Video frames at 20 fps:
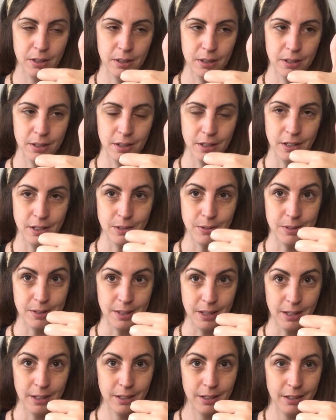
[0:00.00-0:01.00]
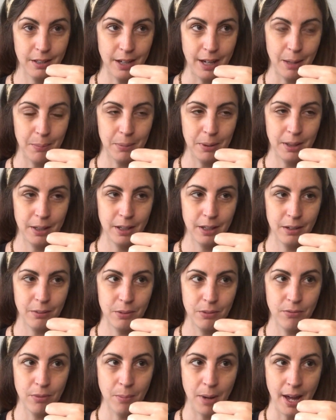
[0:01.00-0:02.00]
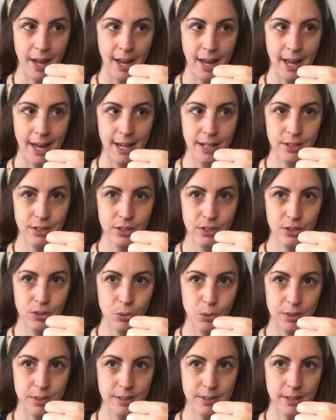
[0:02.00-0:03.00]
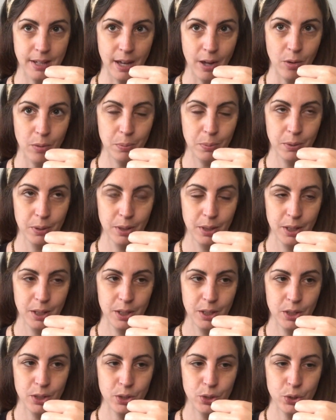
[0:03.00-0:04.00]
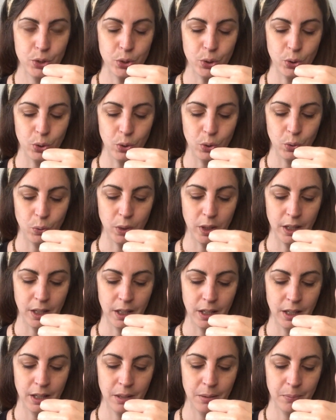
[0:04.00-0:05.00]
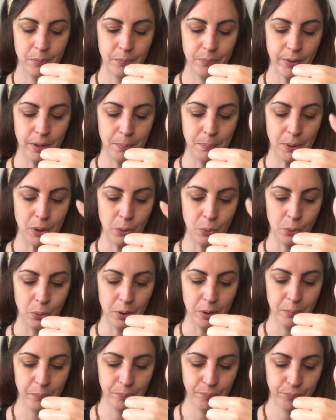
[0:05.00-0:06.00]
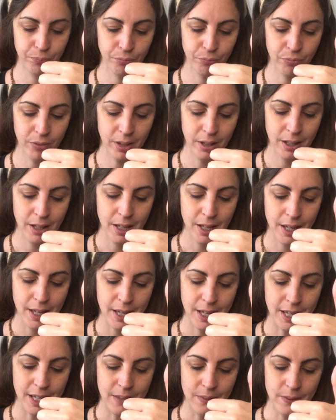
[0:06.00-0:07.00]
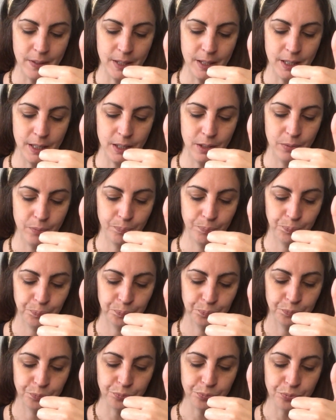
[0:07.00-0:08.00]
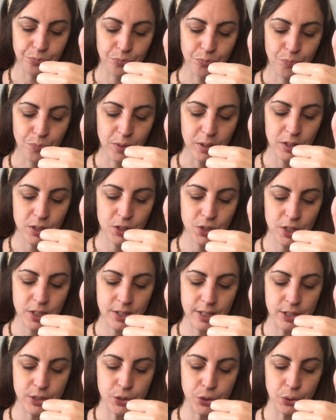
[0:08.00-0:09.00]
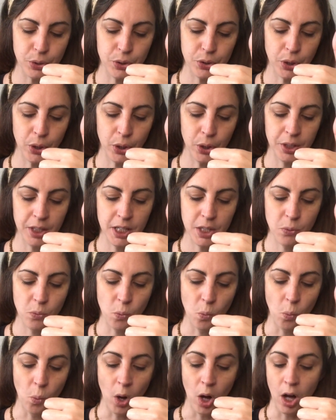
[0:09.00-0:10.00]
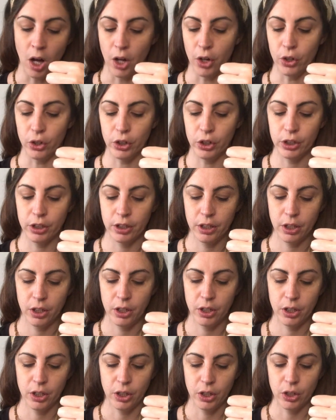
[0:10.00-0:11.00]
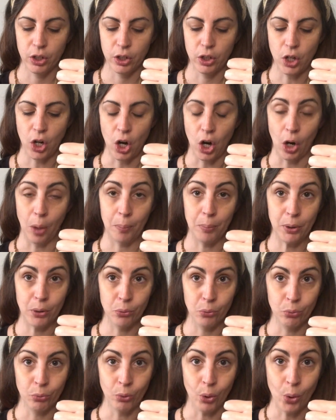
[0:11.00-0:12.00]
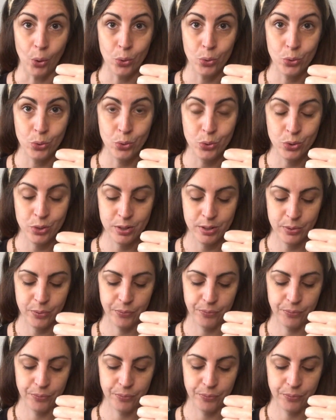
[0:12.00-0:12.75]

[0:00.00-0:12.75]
Can you see it happening? It went from a hat to a scalp to a pilgrim. And then she says, your turkey wattle carpet rolls